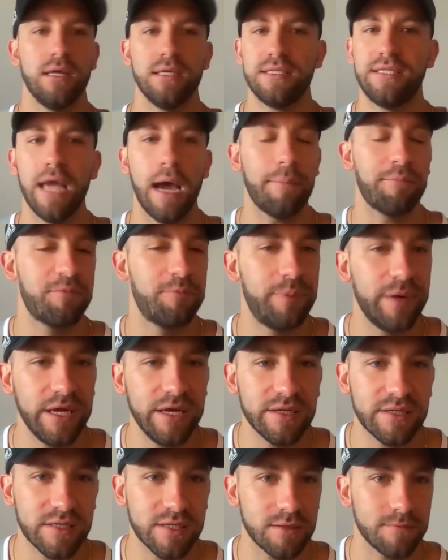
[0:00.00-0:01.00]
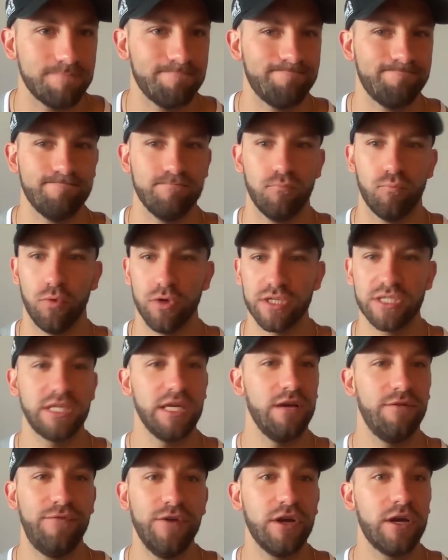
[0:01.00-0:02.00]
depth piece. We'll
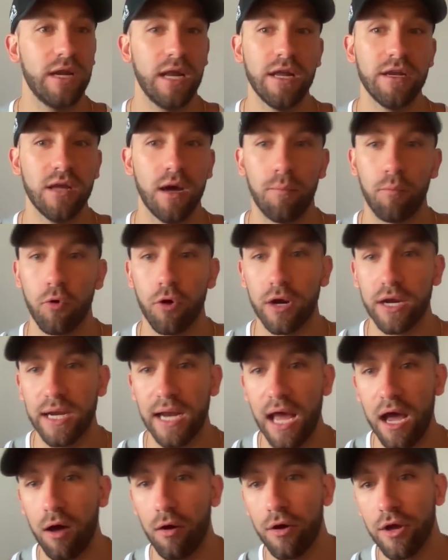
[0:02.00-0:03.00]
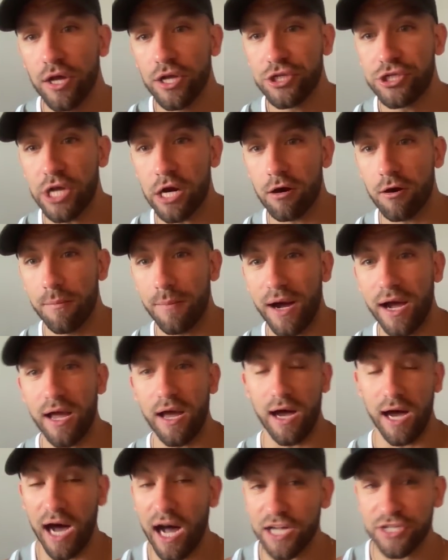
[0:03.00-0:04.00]
see if he could end up working out. Jeremiah
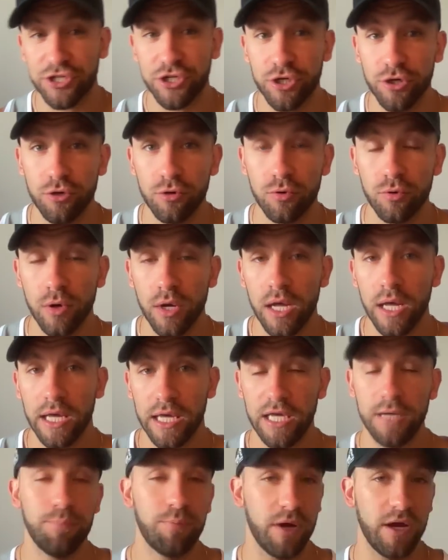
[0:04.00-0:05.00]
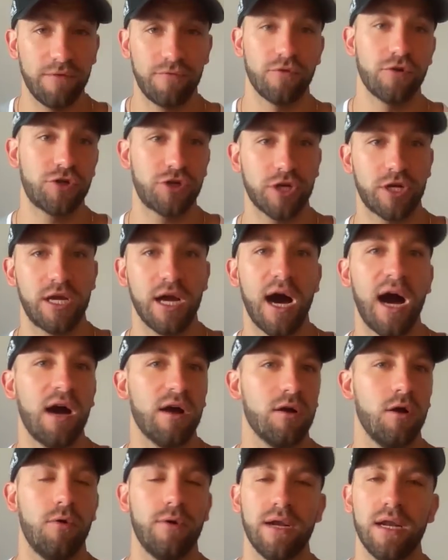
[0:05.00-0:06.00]
Attaochu, he played for
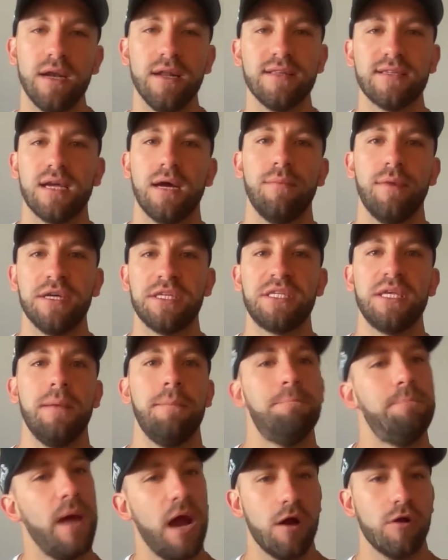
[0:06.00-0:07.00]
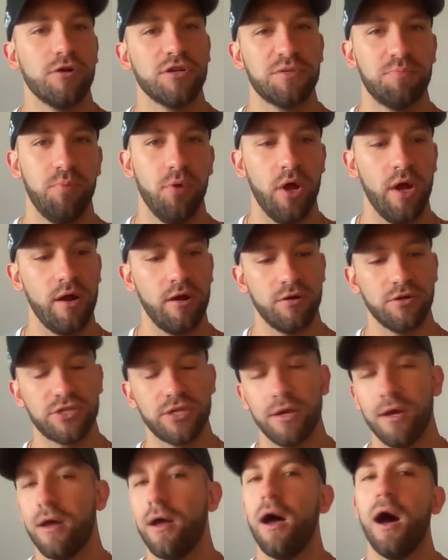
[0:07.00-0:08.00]
Chicago. And anytime I see Bears players,
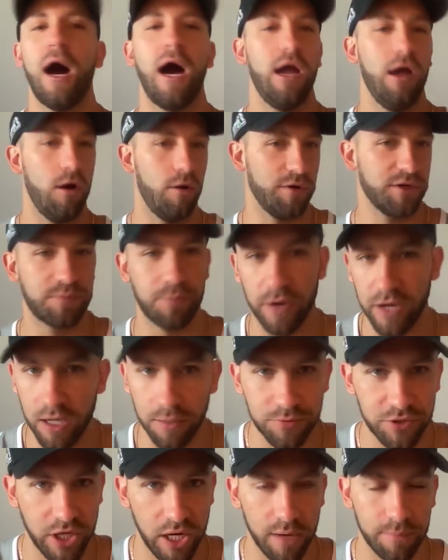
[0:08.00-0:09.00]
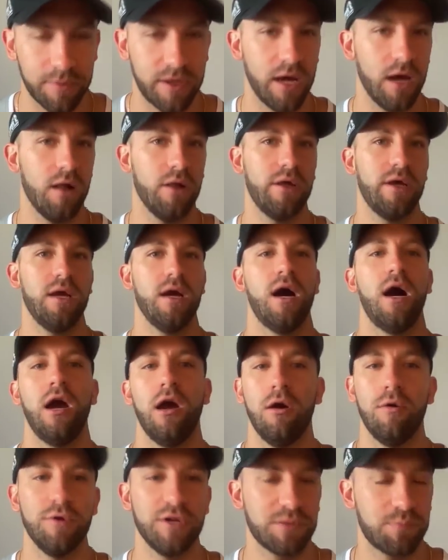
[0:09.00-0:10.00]
I always bring up Champ Kelly. I
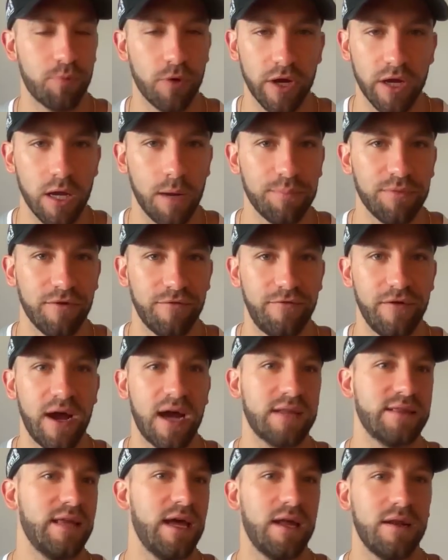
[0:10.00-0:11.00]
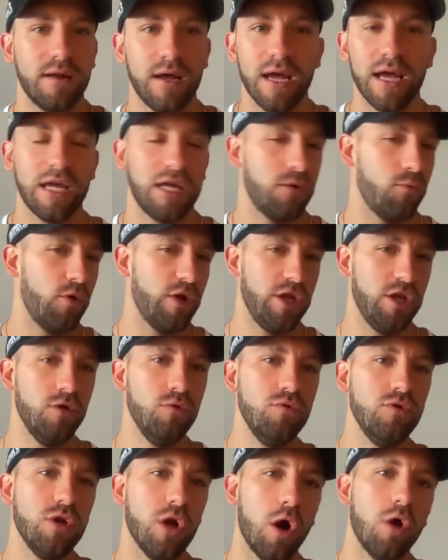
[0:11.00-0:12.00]
always bring up the fact that when
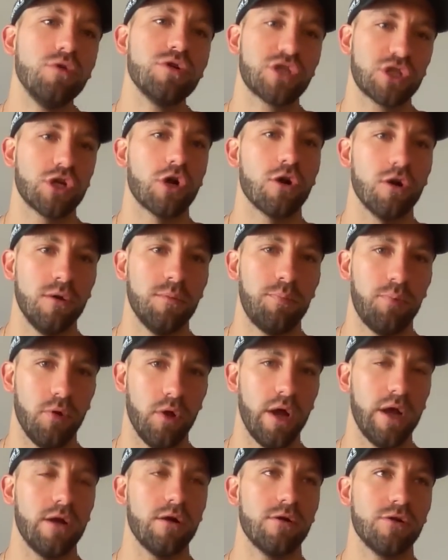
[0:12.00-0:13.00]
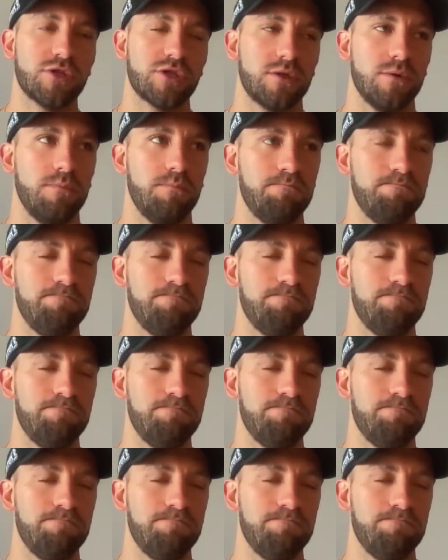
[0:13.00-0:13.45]
you know certain players,